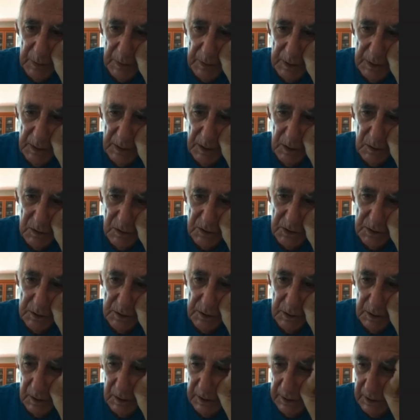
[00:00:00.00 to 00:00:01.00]
of years, a
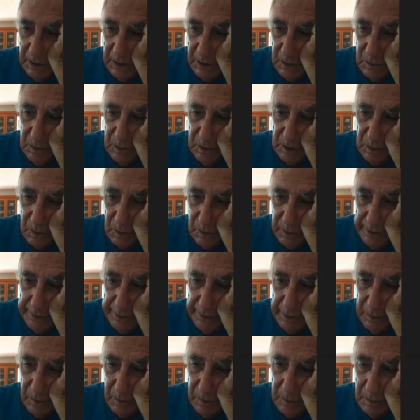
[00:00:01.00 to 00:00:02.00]
little here, a little
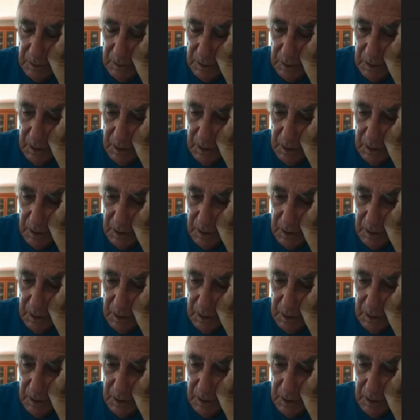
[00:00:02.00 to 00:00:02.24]
there.